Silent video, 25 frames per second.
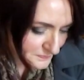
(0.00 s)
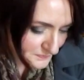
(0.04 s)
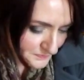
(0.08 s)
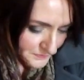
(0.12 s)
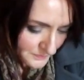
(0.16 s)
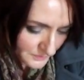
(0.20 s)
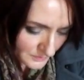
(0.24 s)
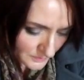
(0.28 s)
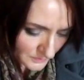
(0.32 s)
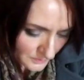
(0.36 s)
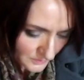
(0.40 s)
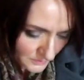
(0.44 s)

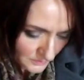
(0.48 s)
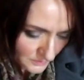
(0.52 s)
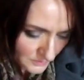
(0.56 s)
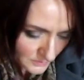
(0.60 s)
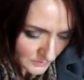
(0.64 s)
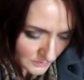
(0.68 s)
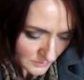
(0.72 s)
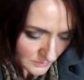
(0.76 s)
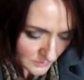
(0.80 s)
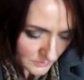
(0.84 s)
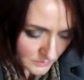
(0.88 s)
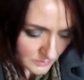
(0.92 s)

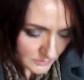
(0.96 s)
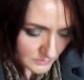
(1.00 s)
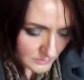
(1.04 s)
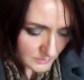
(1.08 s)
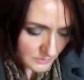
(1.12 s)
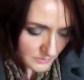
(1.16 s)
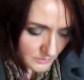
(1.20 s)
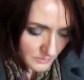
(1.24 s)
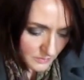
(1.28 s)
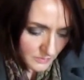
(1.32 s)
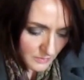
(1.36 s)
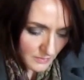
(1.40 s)

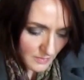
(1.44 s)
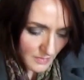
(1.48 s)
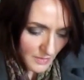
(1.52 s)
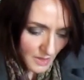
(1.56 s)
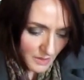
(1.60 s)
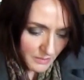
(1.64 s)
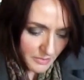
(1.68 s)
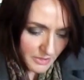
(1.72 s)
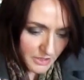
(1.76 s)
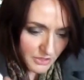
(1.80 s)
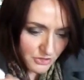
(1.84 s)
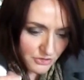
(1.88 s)

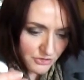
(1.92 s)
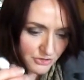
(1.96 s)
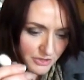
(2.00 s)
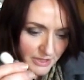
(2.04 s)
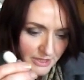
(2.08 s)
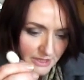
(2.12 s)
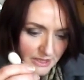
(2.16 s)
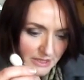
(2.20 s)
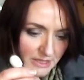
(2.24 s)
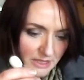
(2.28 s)
I'm going to try